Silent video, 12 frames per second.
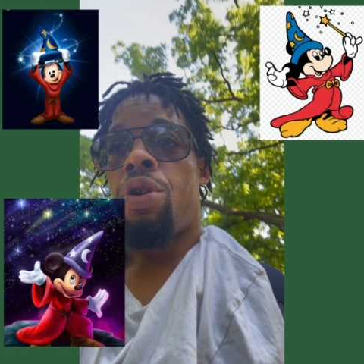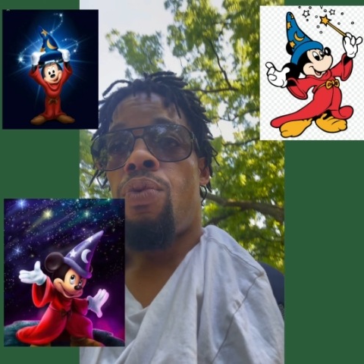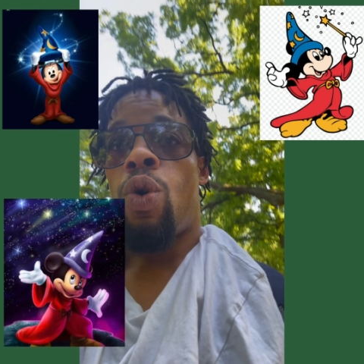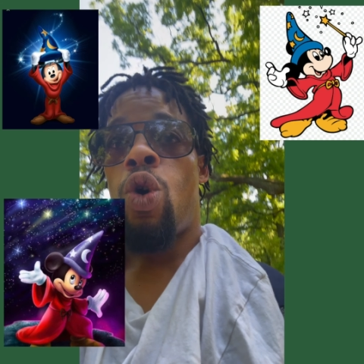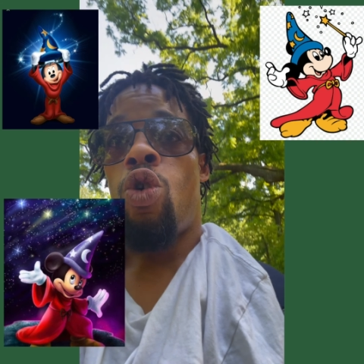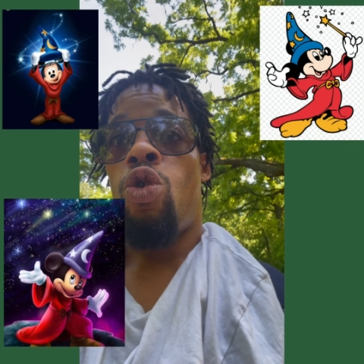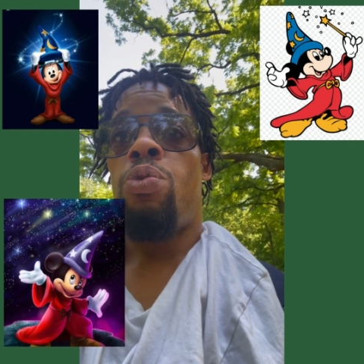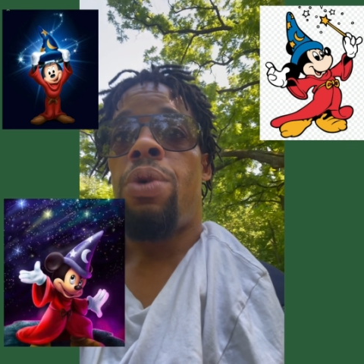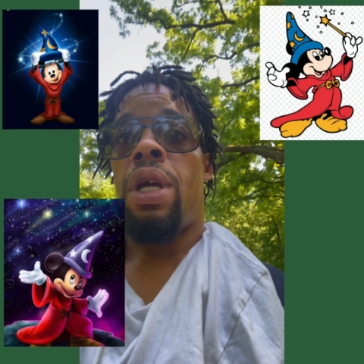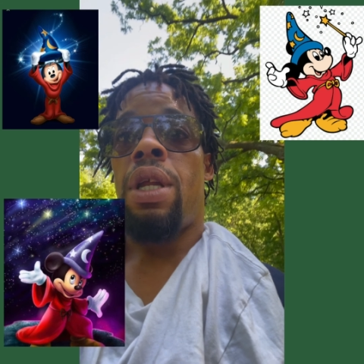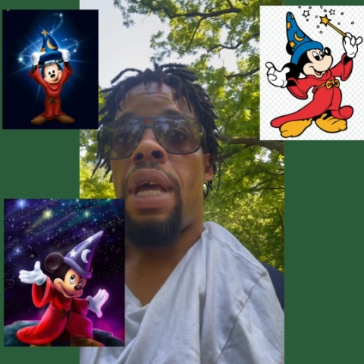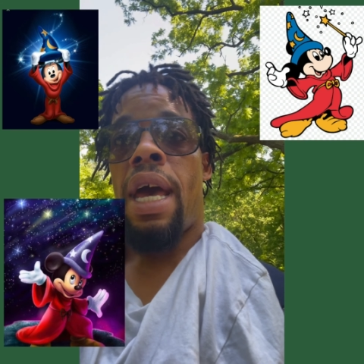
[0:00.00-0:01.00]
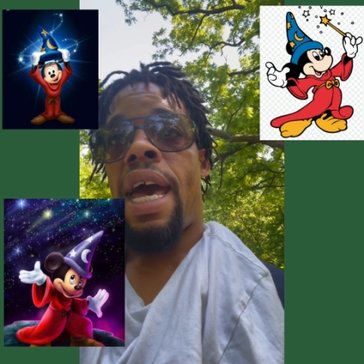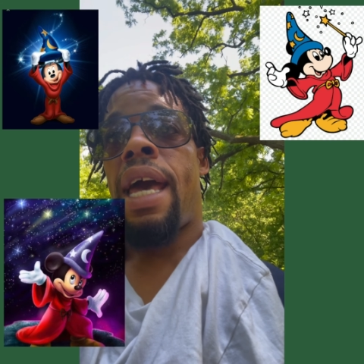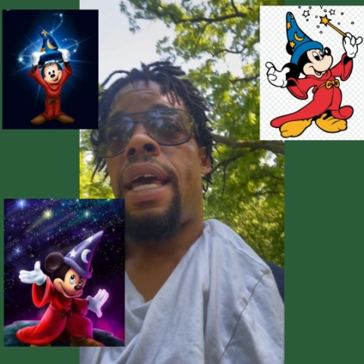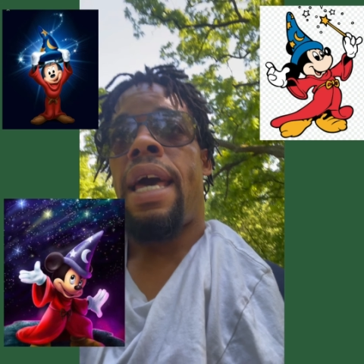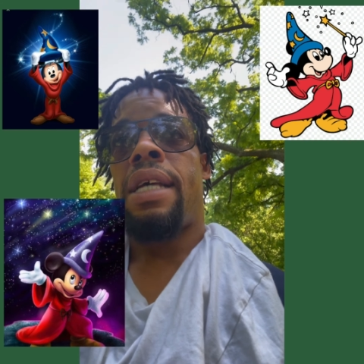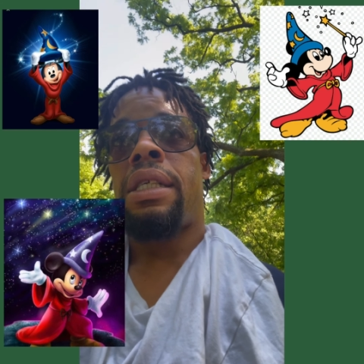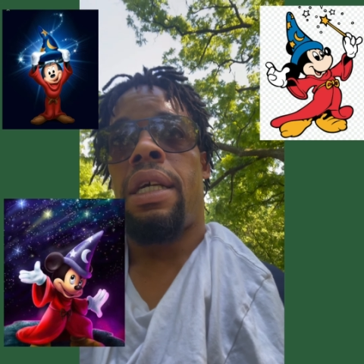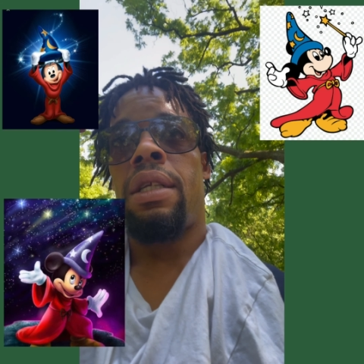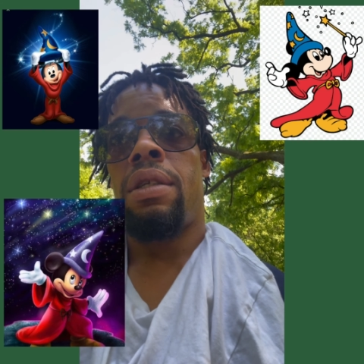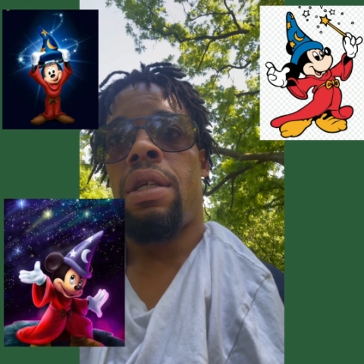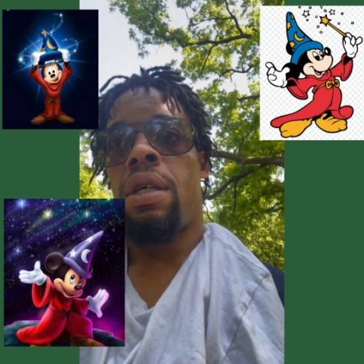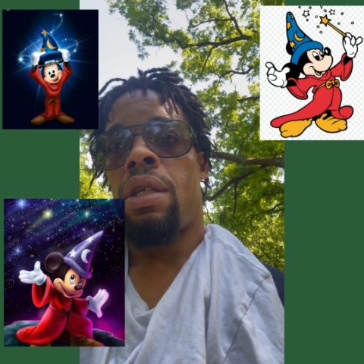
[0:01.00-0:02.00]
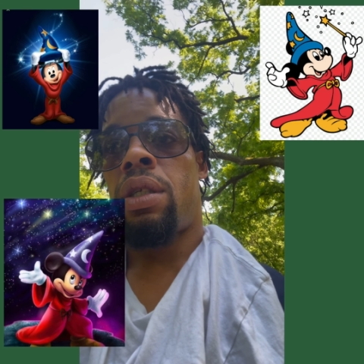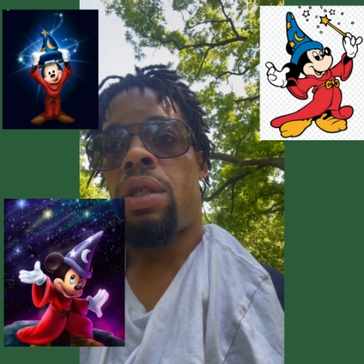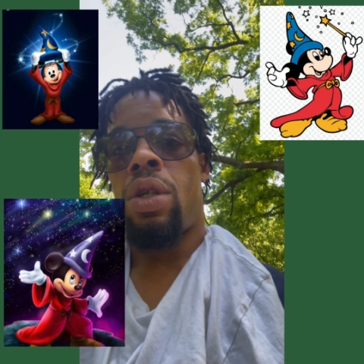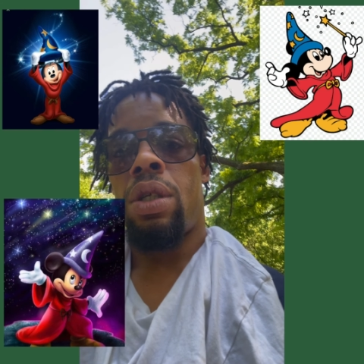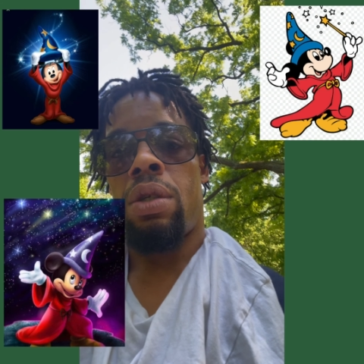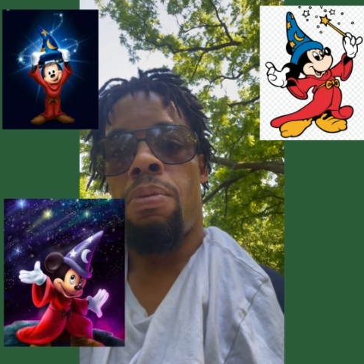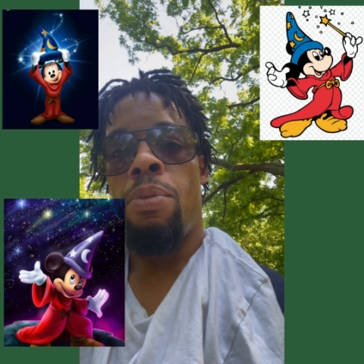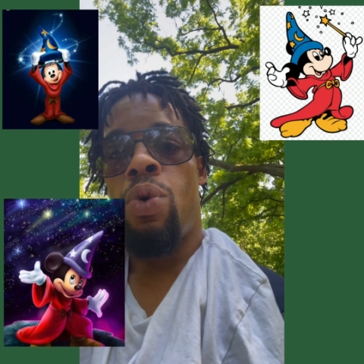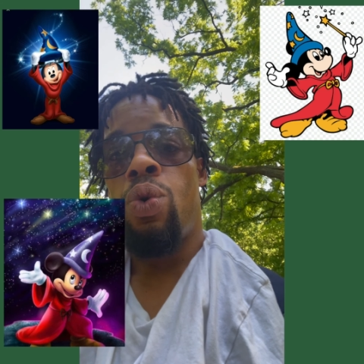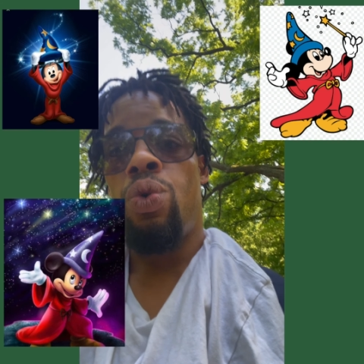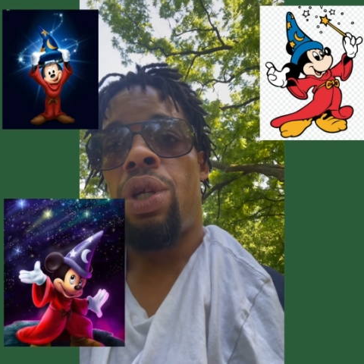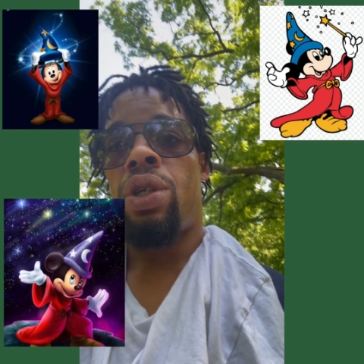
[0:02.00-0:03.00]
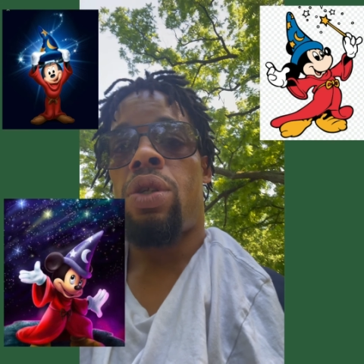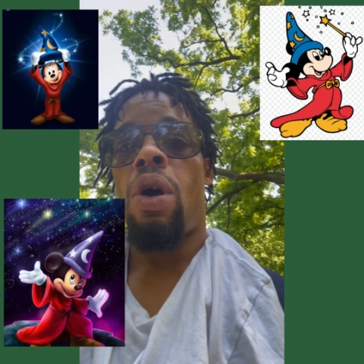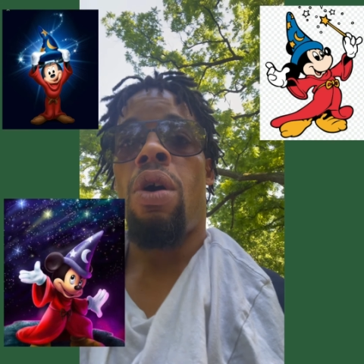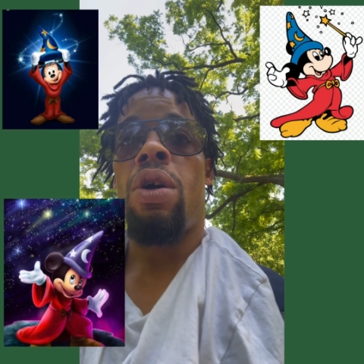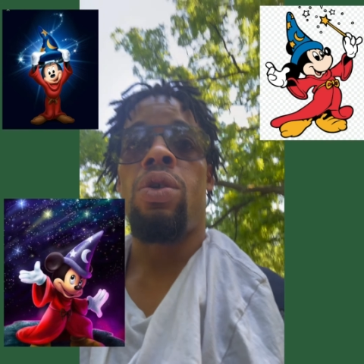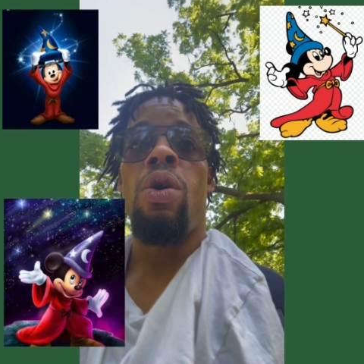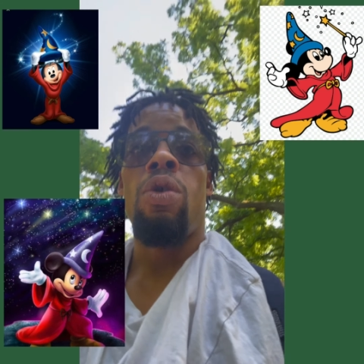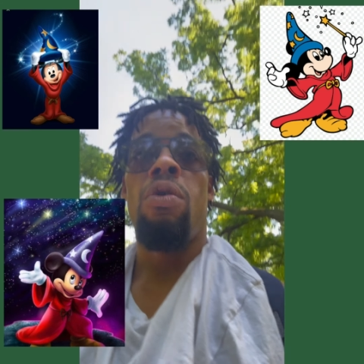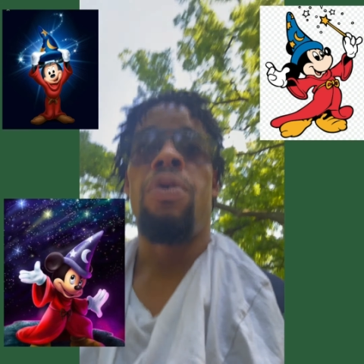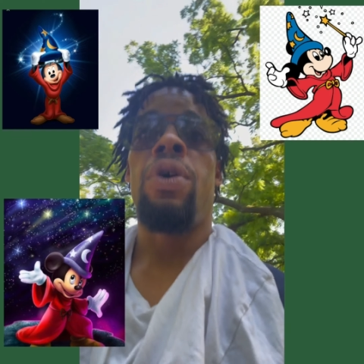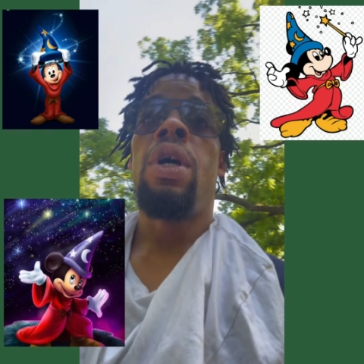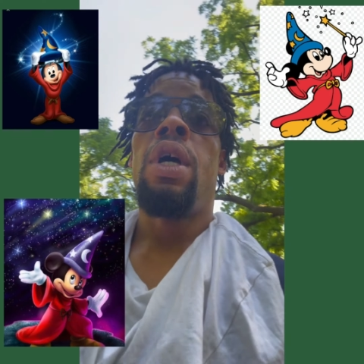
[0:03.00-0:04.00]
the robe, in the hat, it has like the moon and stars all over